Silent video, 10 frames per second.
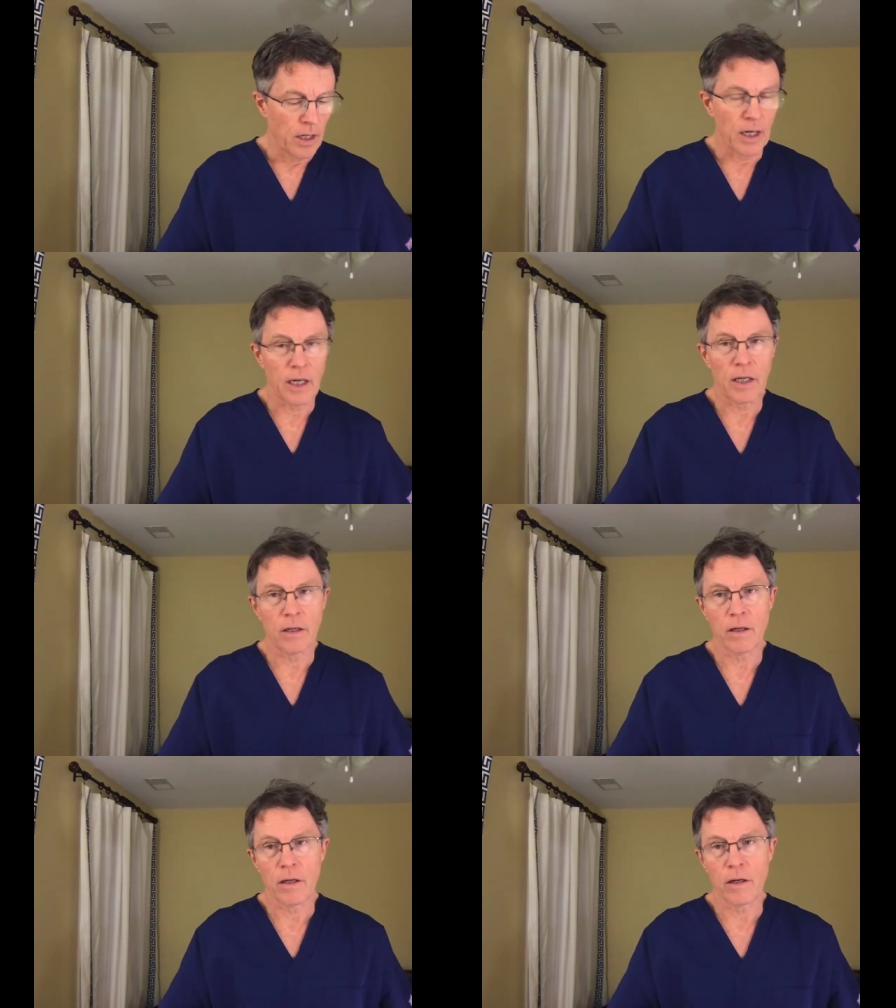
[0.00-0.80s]

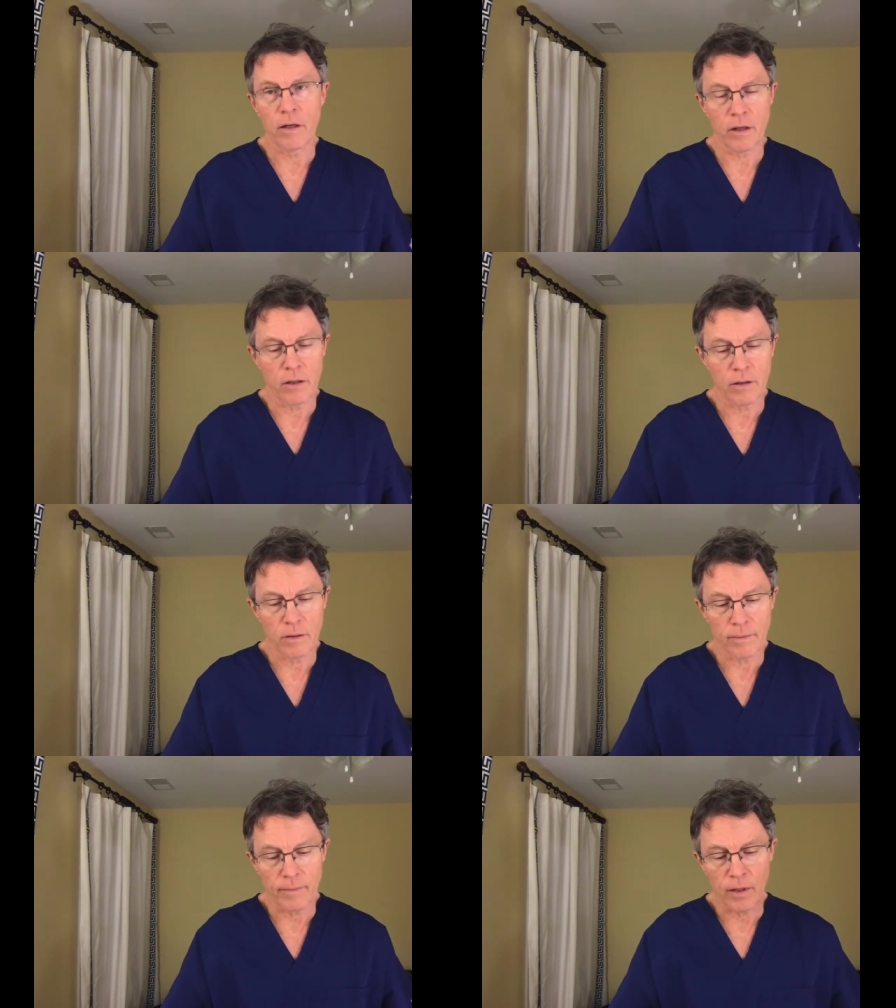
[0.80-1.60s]
And uh,
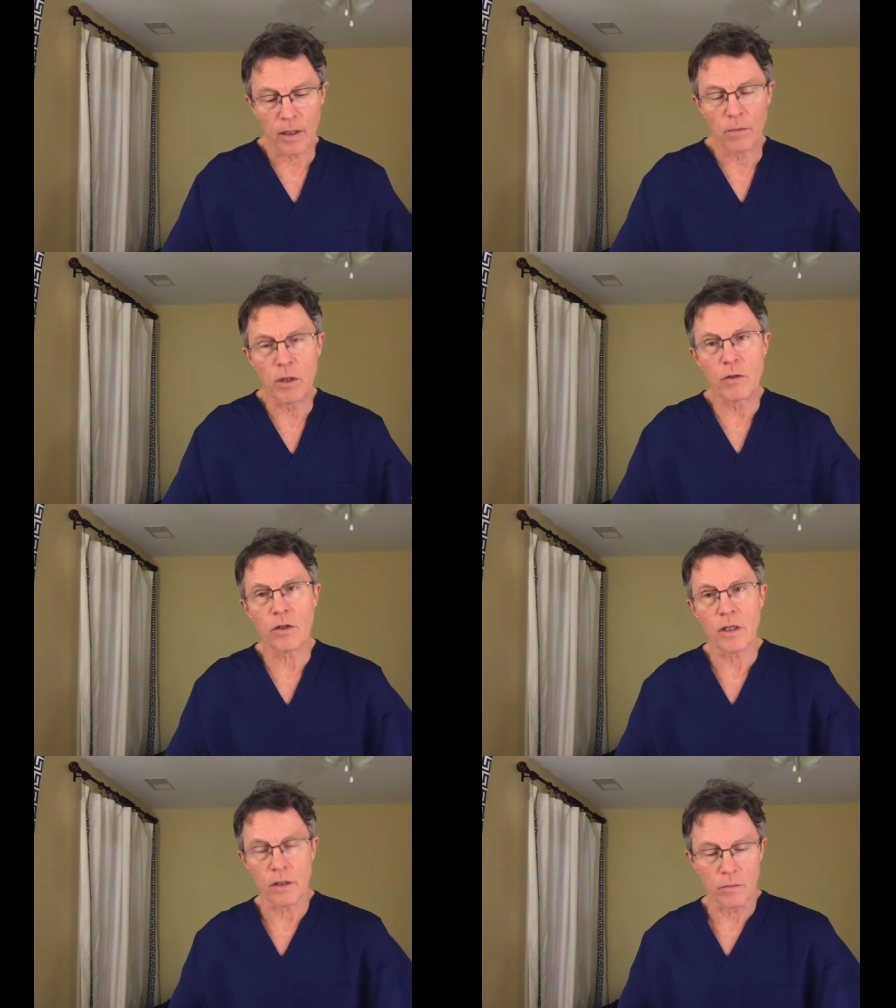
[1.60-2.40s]
the immune
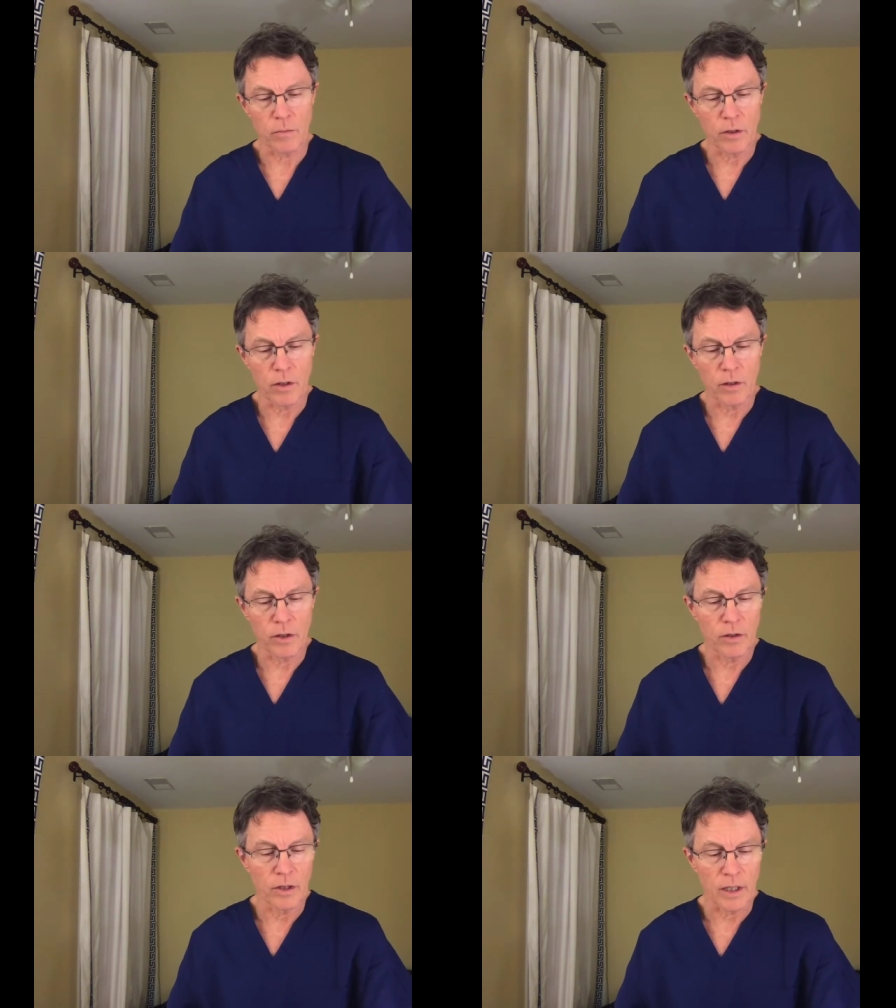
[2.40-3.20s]
system starts
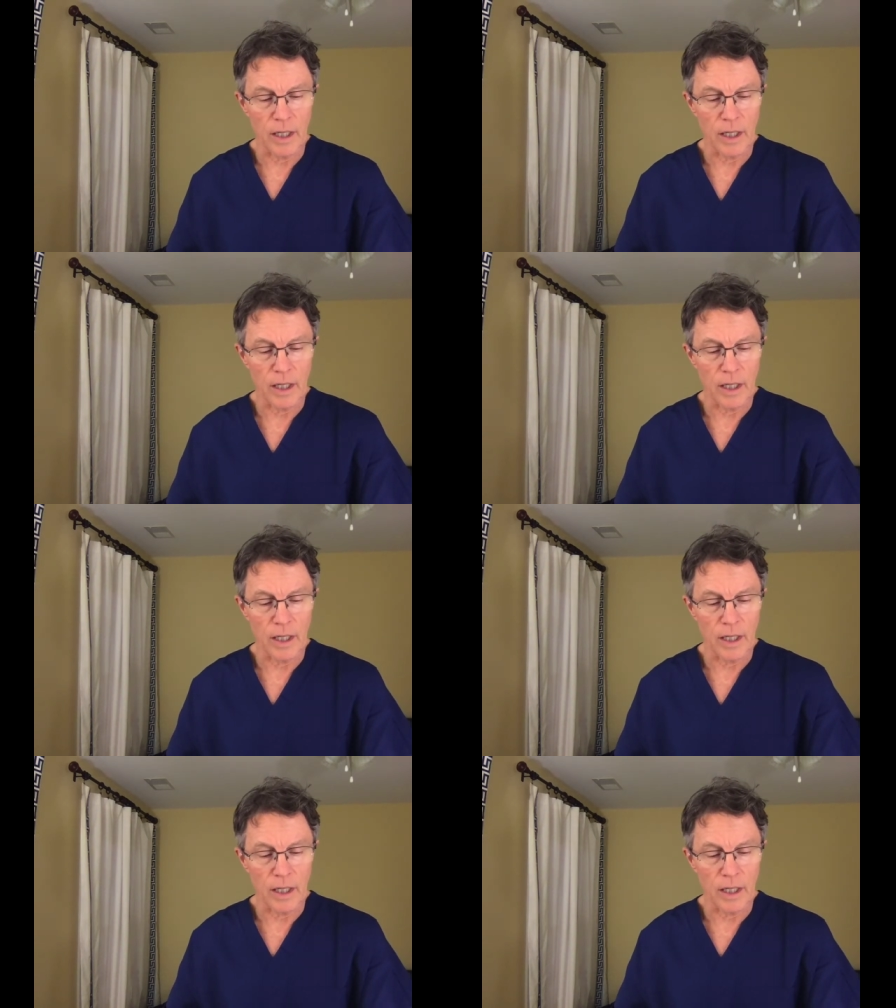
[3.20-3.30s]
using